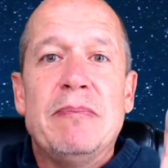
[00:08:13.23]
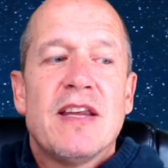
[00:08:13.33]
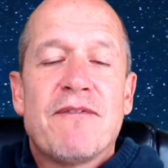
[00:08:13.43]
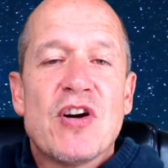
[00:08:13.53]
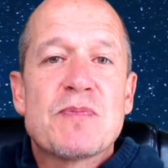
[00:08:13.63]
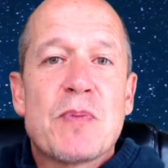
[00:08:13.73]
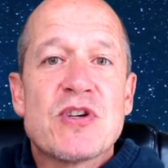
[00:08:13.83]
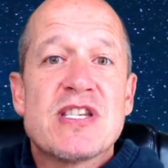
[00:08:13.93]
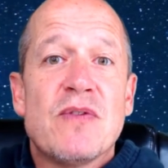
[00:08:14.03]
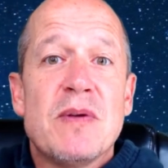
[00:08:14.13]
The first
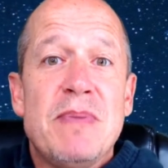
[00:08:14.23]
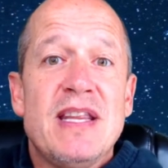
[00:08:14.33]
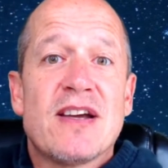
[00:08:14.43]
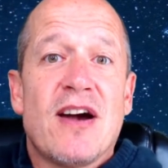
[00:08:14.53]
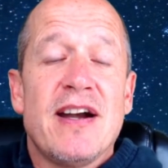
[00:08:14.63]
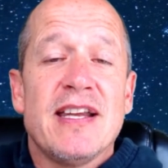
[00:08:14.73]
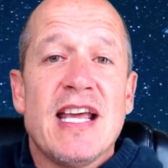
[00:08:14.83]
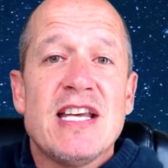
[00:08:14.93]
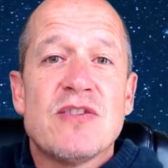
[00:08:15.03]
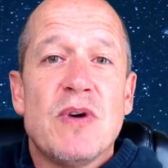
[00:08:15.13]
person that would be the guardian
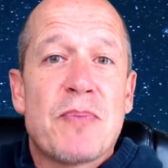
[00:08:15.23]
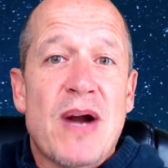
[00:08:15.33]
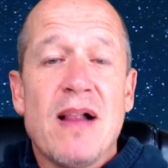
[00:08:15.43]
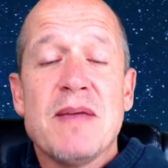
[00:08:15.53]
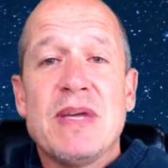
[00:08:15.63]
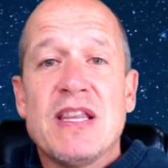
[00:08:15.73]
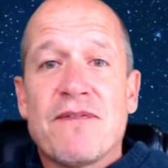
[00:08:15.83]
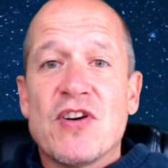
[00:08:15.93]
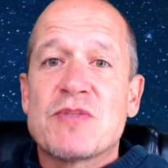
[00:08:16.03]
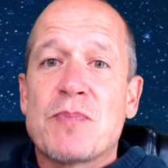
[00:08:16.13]
angel would probably be the
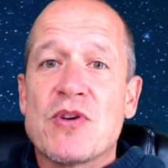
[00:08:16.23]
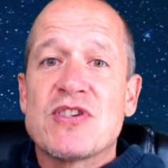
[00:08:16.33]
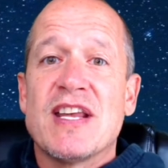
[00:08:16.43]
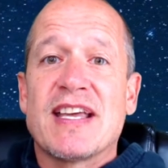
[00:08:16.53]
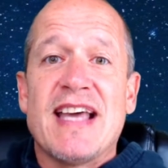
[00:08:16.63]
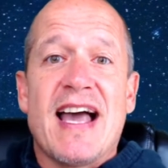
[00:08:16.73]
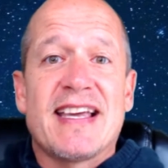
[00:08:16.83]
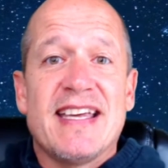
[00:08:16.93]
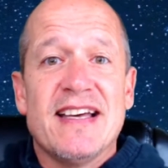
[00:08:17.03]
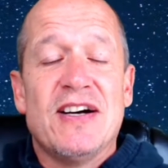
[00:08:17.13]
first person that got
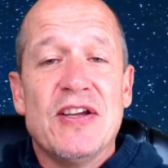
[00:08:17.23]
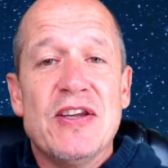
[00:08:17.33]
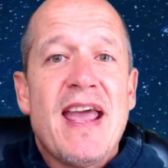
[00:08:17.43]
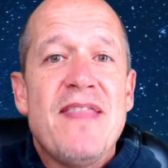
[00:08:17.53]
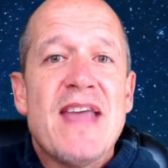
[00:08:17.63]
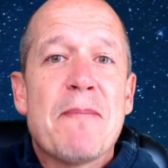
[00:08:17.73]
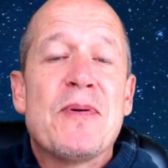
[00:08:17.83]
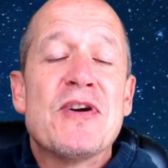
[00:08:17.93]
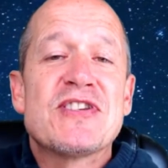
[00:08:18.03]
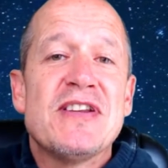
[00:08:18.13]
killed, and that
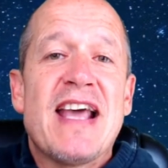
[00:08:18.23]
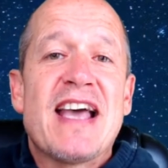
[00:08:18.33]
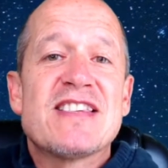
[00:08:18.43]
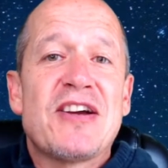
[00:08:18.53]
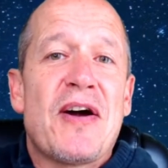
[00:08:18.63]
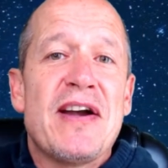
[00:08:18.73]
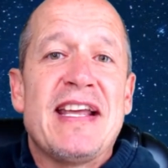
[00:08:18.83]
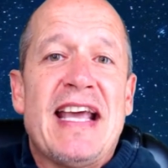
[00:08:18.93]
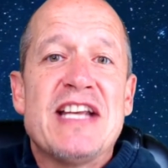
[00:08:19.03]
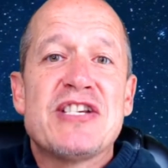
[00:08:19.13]
person as a
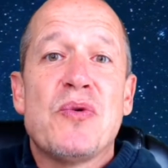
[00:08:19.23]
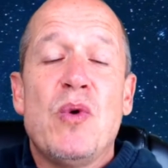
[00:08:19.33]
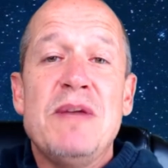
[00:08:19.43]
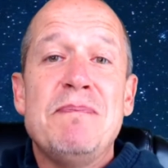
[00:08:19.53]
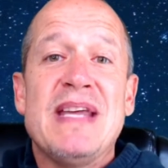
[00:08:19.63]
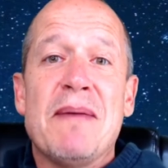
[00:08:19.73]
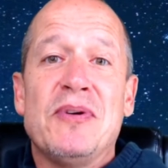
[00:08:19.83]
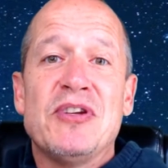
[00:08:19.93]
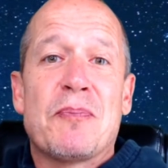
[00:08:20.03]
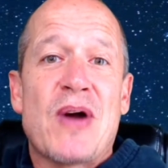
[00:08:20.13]
guardian angel would be
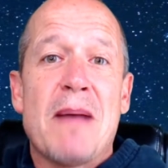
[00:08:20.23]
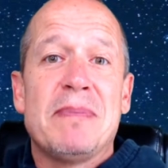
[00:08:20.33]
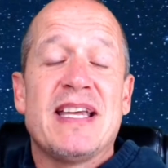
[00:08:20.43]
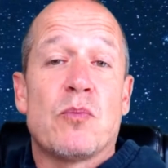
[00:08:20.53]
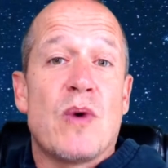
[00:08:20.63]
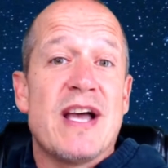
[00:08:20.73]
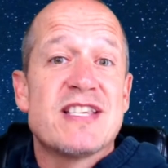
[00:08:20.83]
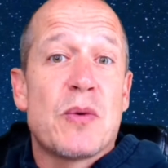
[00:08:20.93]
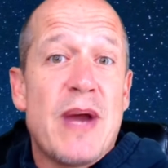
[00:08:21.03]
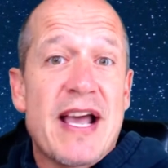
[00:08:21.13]
able to probably
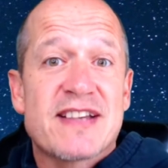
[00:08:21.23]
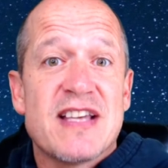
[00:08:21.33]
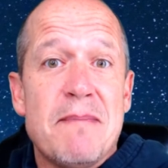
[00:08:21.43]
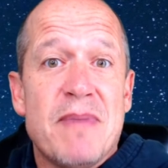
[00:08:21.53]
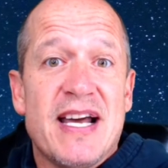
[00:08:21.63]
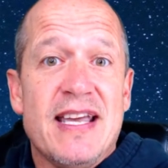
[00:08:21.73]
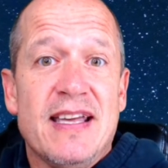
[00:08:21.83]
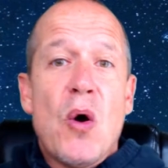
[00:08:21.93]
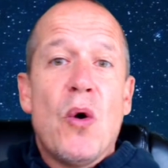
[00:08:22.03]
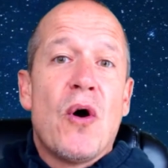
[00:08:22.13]
resurrect
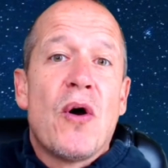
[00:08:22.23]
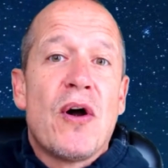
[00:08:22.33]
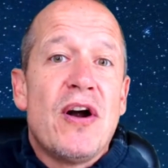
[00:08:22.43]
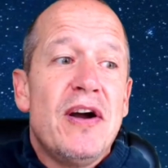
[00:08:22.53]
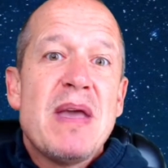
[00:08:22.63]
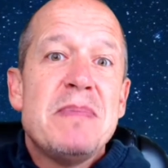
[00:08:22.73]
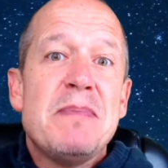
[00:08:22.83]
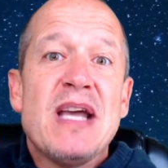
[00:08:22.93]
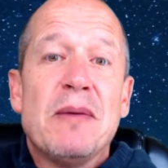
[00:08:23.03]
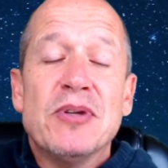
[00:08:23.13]
somebody, or maybe
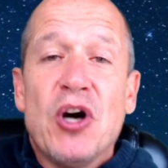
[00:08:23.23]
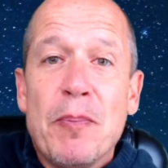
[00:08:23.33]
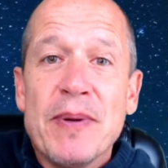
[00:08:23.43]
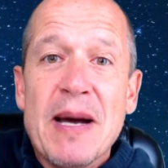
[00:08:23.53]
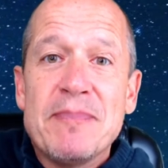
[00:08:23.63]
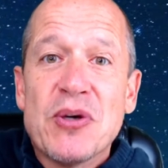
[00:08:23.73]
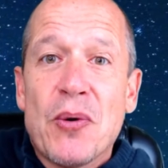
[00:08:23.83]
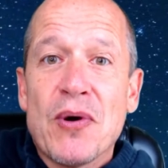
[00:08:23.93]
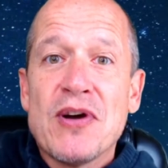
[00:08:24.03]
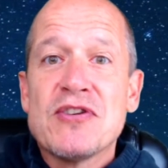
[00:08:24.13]
be able to open up
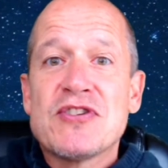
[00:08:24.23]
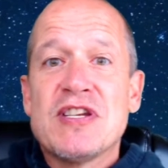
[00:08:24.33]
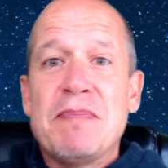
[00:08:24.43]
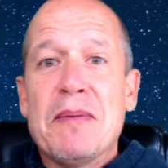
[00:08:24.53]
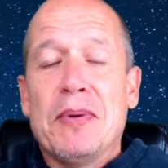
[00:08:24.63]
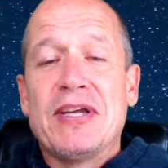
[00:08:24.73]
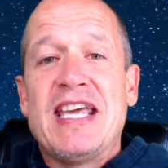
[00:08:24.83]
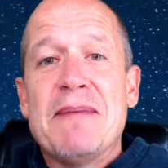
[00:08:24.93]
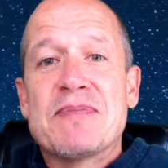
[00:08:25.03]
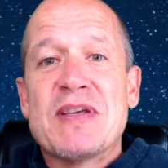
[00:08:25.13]
doors to be able to
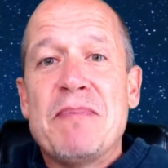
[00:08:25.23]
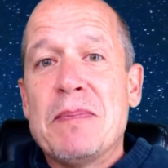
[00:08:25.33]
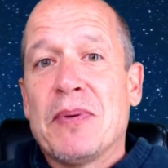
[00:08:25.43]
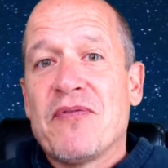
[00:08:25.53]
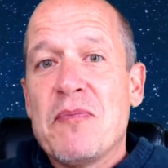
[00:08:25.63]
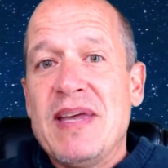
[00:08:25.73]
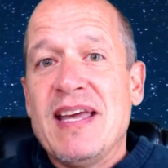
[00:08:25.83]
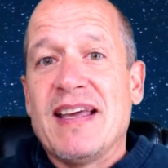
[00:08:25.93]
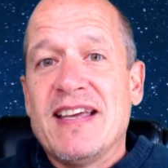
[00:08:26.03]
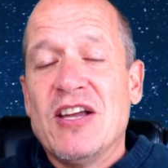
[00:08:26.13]
keep some people from
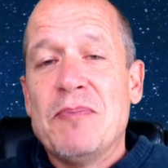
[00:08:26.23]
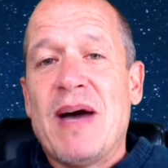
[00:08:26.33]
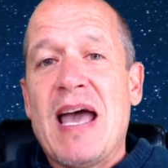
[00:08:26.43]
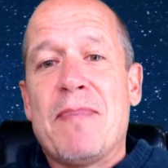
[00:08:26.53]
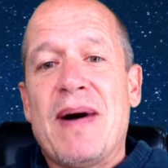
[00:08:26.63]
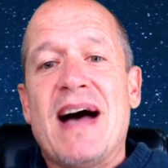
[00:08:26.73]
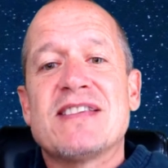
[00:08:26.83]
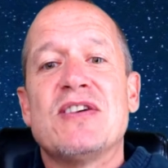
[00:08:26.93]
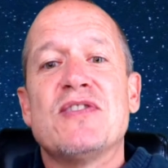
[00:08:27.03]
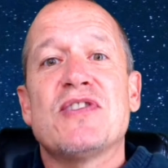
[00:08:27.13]
being killed by
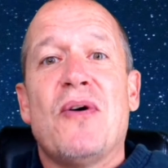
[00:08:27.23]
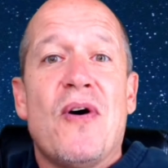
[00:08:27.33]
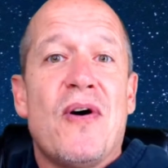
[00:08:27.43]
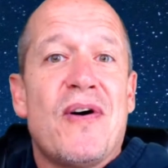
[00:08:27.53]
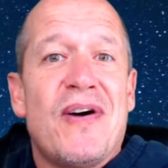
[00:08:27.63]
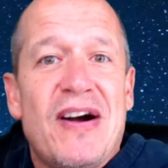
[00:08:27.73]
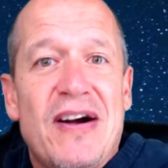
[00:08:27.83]
imposters, or